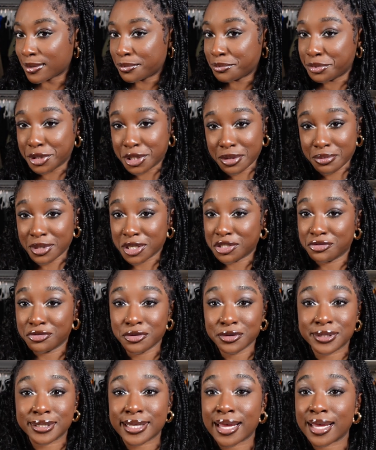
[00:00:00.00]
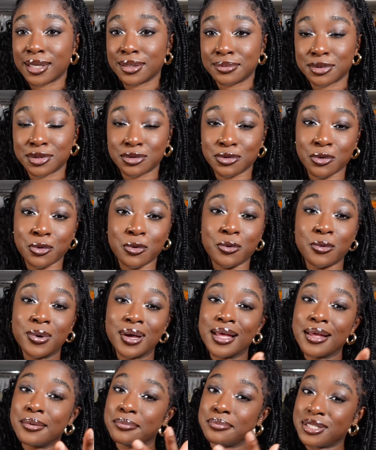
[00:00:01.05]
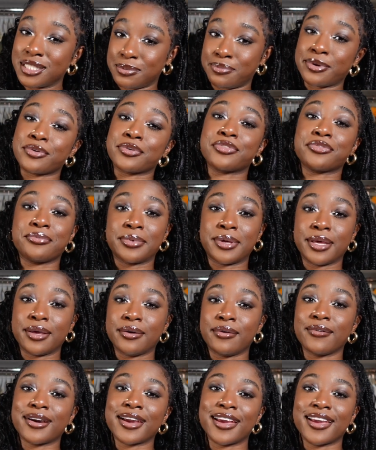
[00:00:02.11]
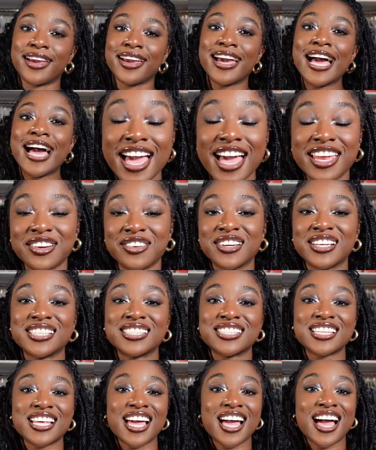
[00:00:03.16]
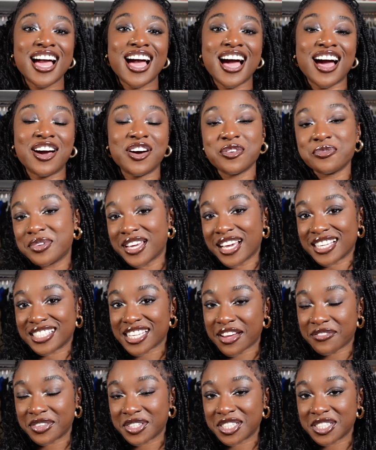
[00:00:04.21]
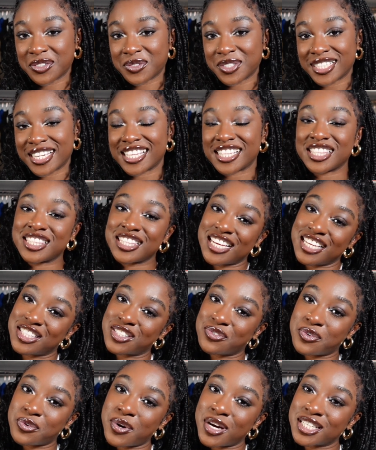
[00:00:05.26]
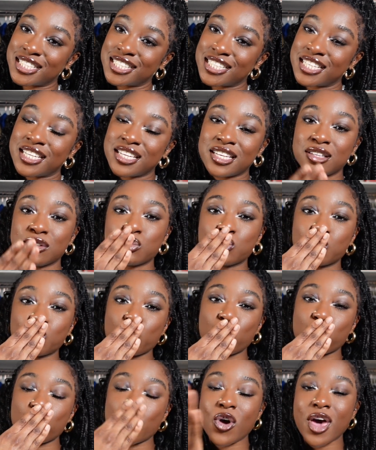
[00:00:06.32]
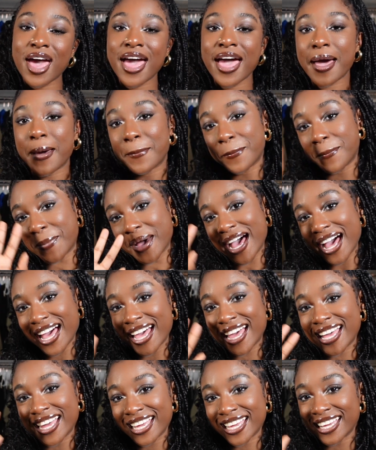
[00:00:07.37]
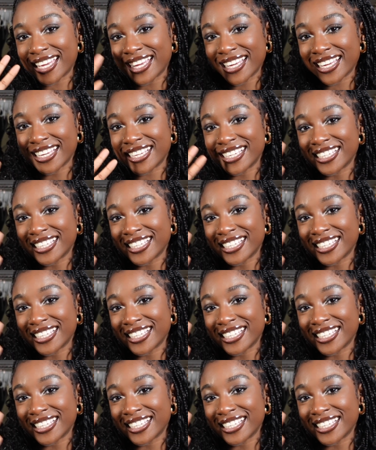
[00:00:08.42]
pretty much full-time, so please bear with me, okay? Anyways, I hope you guys have a good one, and thanks for watching. Bye.